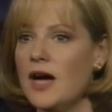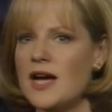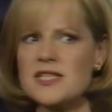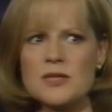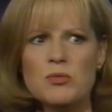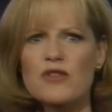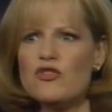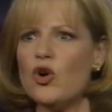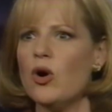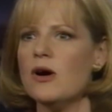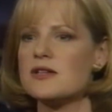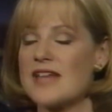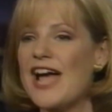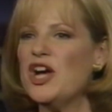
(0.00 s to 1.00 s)
I said, "Well, of
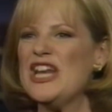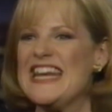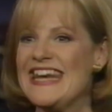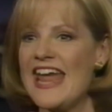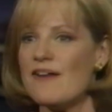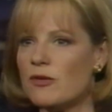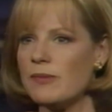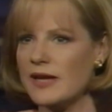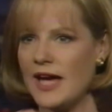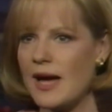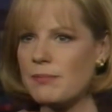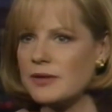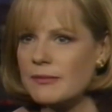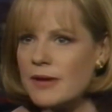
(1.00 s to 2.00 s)
course. I could never be
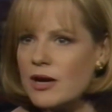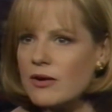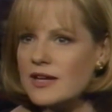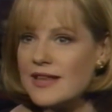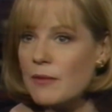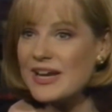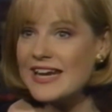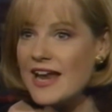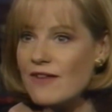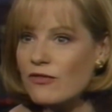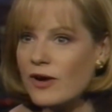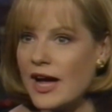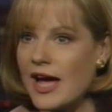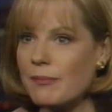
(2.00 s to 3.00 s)
happily married. That would
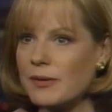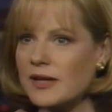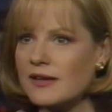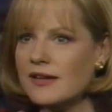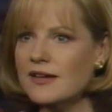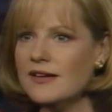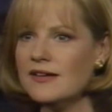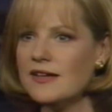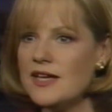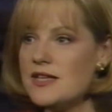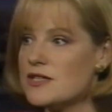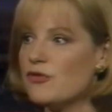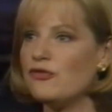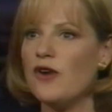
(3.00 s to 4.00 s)
never happen.
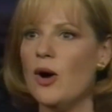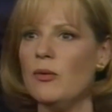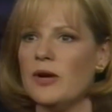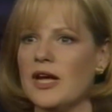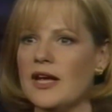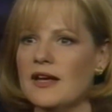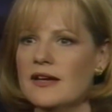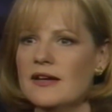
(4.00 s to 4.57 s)
He's a phony."